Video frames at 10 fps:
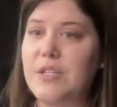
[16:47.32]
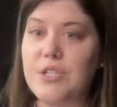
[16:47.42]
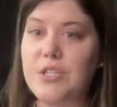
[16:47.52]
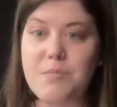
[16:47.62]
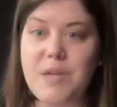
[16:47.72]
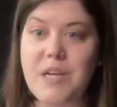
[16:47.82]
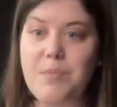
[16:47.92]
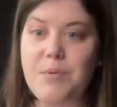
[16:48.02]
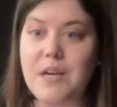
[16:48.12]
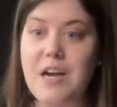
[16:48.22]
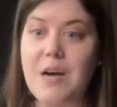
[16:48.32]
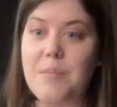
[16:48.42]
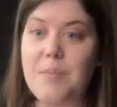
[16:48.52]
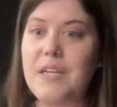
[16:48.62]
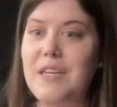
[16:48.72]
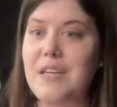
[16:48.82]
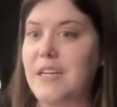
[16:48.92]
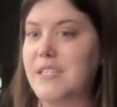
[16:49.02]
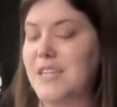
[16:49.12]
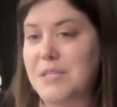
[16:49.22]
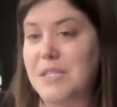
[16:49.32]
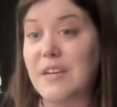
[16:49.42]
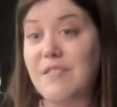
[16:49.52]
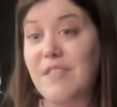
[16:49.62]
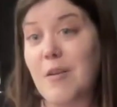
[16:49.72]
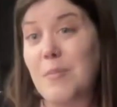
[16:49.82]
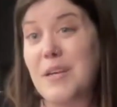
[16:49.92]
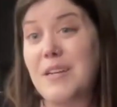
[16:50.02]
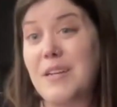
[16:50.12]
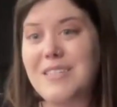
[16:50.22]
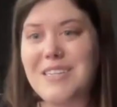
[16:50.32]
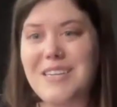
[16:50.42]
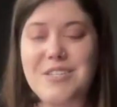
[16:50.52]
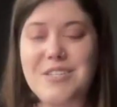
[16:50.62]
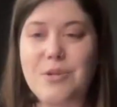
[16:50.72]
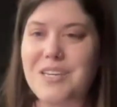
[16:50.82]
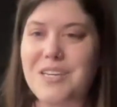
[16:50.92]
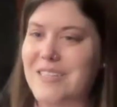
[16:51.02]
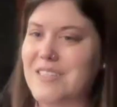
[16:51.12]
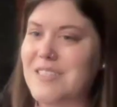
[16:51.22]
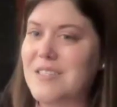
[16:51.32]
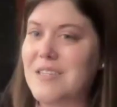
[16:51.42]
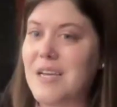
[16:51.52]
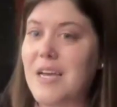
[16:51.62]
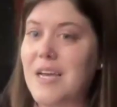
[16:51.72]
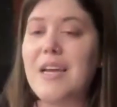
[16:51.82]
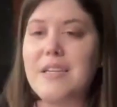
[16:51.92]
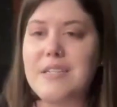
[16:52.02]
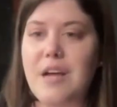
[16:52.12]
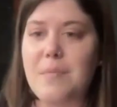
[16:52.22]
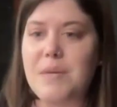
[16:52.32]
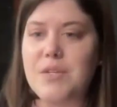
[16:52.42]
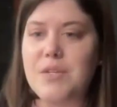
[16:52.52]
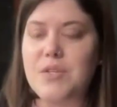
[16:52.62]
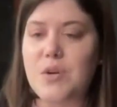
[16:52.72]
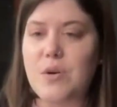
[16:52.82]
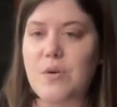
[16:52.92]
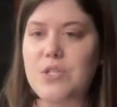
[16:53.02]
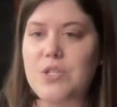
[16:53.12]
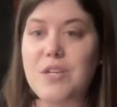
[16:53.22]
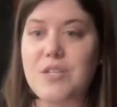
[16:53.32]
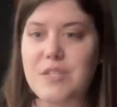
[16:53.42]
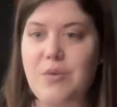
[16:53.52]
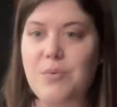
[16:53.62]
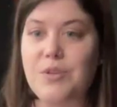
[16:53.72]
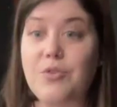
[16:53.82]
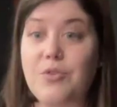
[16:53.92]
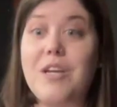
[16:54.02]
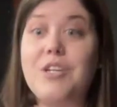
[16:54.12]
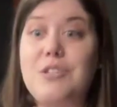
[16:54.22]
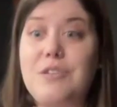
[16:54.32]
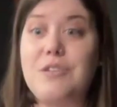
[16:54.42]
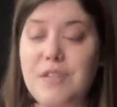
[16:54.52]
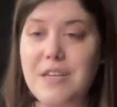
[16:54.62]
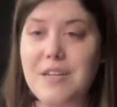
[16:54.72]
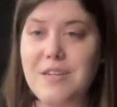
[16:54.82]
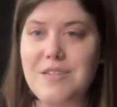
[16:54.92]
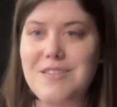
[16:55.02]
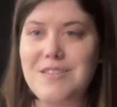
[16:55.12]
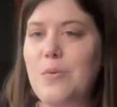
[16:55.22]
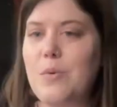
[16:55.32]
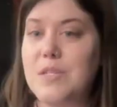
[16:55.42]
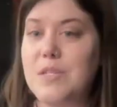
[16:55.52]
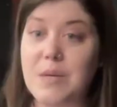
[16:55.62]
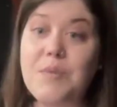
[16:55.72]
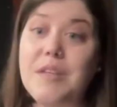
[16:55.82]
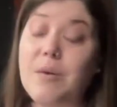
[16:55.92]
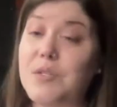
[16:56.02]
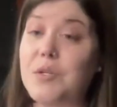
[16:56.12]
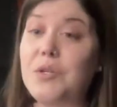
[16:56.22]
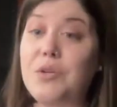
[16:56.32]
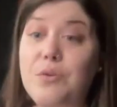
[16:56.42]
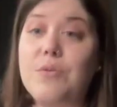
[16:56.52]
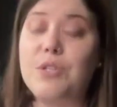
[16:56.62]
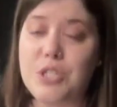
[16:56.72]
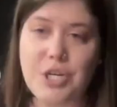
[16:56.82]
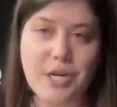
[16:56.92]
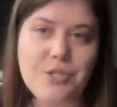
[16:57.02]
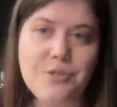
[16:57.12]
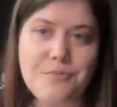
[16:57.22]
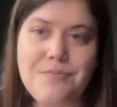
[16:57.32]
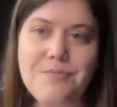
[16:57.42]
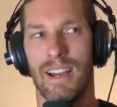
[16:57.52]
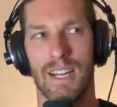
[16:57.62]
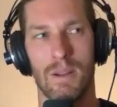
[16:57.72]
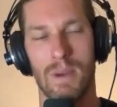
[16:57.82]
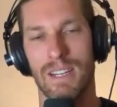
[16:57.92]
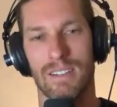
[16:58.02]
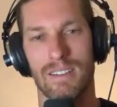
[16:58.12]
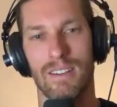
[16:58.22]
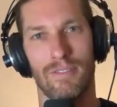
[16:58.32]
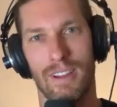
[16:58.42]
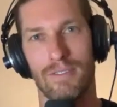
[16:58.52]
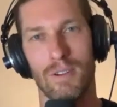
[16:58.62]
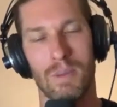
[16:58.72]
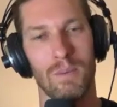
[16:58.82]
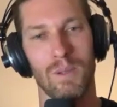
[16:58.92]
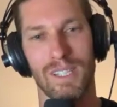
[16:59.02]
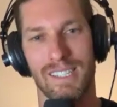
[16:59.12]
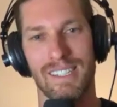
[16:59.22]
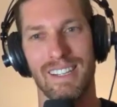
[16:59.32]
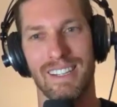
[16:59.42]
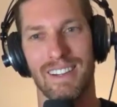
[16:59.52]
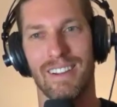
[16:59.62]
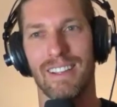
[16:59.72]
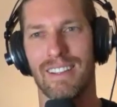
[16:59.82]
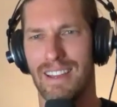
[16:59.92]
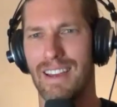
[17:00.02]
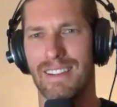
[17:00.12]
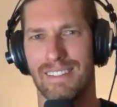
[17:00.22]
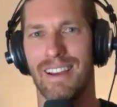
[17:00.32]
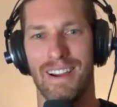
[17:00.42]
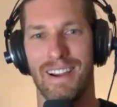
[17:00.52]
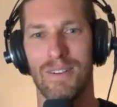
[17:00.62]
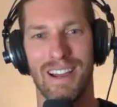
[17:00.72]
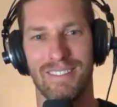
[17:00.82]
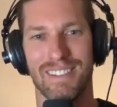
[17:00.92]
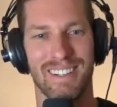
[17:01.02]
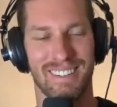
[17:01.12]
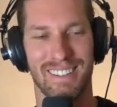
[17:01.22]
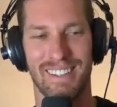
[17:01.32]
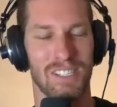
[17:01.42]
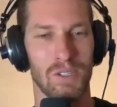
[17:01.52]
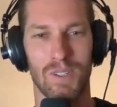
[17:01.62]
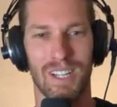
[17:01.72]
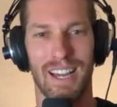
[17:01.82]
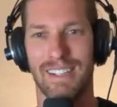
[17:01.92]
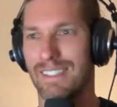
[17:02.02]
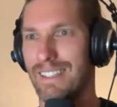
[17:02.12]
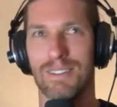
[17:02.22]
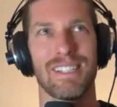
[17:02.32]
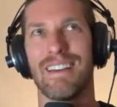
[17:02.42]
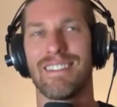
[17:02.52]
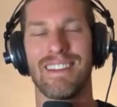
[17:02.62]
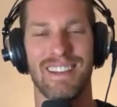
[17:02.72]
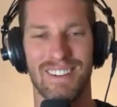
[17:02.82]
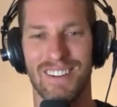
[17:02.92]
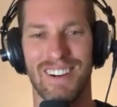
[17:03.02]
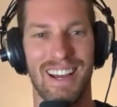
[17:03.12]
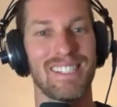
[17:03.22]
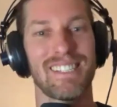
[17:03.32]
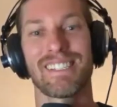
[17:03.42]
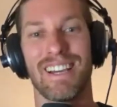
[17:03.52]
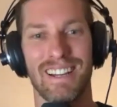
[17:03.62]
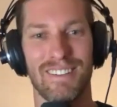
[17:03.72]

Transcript: to just be able to come in and adapt to the environment and to get to know the kids and to not be so stressed out with the creation of things was something that was a huge change can imagine a fair few people listening going, Yes, I arrived at school X and there was nothing, or I had to start